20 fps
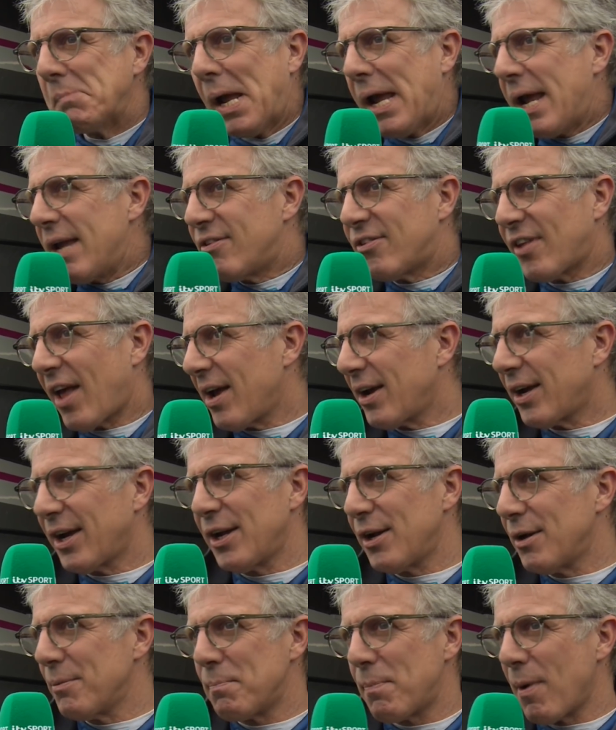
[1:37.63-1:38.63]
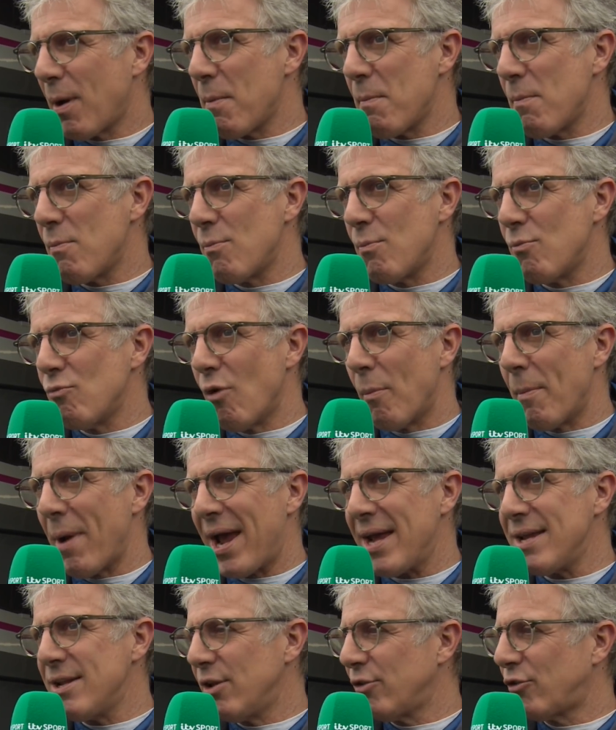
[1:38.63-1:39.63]
Is that going to
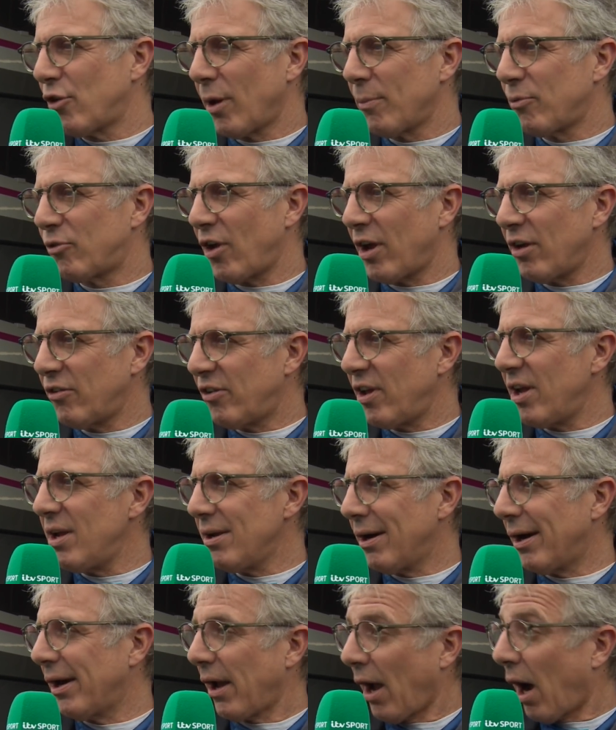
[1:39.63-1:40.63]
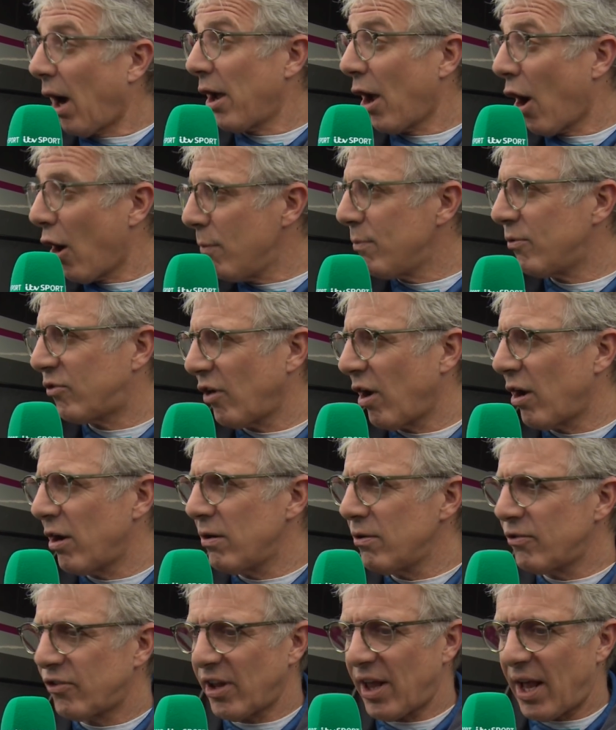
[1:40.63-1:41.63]
remain until I'm 60? I hope
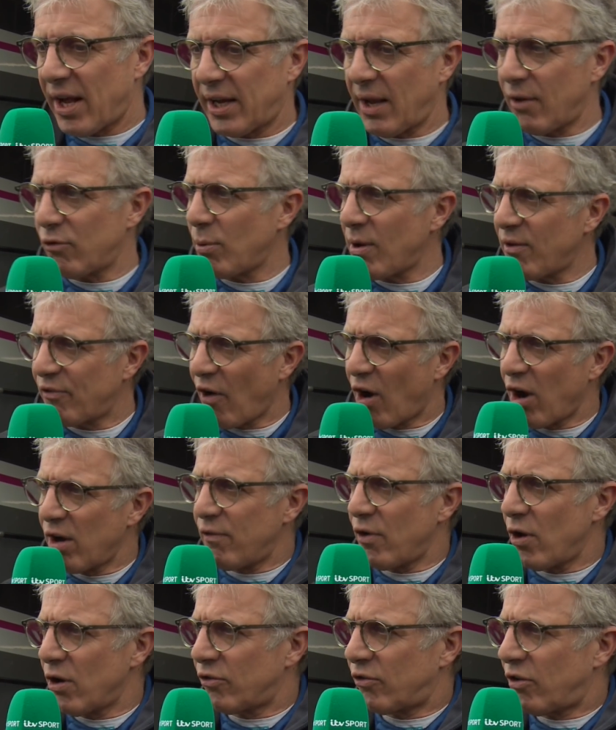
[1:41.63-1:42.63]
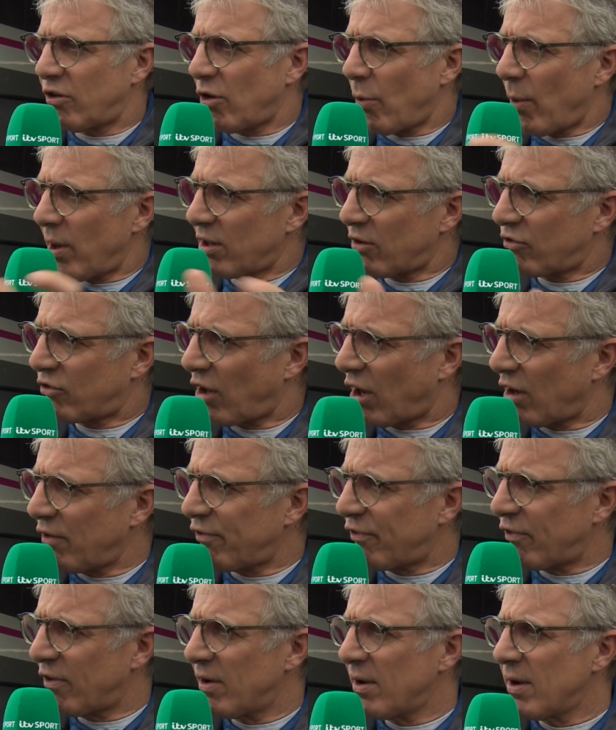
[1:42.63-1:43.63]
so. So that gives me 5 years to do other
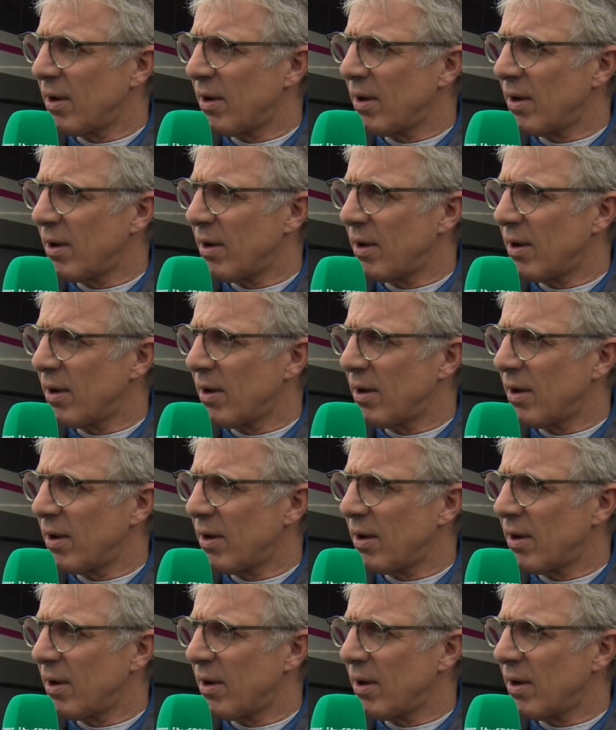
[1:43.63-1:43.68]
stuff.